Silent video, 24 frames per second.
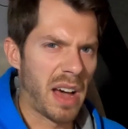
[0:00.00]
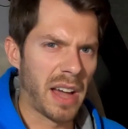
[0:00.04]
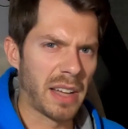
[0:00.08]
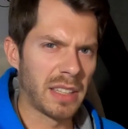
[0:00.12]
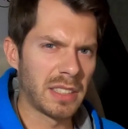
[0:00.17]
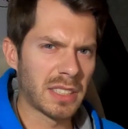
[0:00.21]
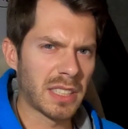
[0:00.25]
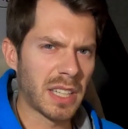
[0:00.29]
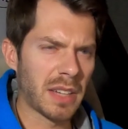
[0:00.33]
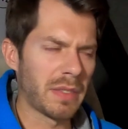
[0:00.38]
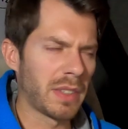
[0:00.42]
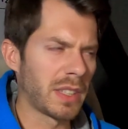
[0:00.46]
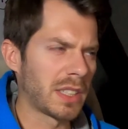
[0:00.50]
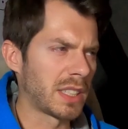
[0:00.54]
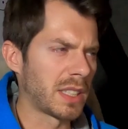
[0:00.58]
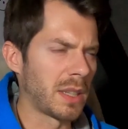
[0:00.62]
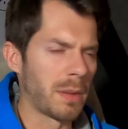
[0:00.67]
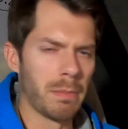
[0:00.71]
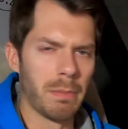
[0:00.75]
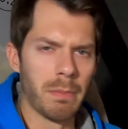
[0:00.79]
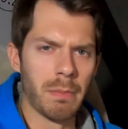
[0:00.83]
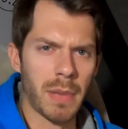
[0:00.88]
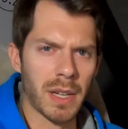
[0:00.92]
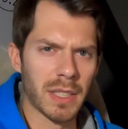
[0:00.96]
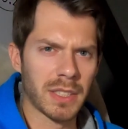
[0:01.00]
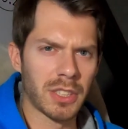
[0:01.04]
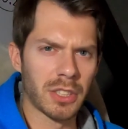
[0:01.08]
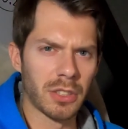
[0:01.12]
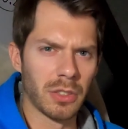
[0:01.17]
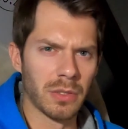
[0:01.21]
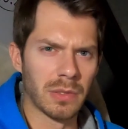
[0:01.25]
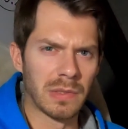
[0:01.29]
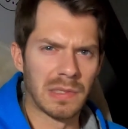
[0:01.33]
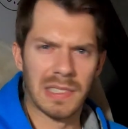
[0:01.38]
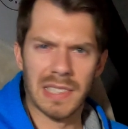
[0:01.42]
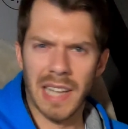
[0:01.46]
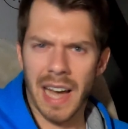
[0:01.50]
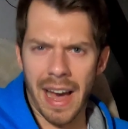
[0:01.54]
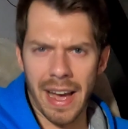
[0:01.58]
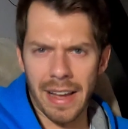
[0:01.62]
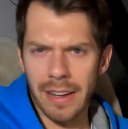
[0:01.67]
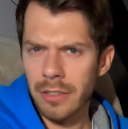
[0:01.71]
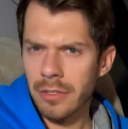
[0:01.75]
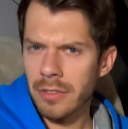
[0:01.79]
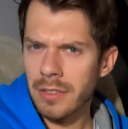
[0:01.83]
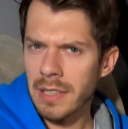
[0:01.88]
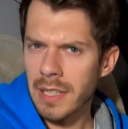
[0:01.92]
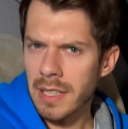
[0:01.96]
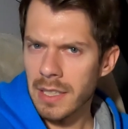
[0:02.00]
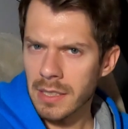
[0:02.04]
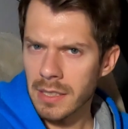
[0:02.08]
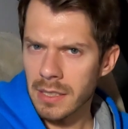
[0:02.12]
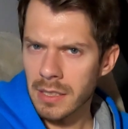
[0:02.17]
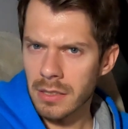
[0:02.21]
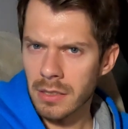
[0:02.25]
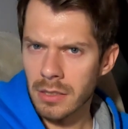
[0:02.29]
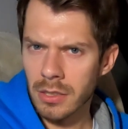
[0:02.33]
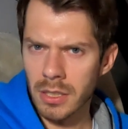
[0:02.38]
I just have like some muscle tiredness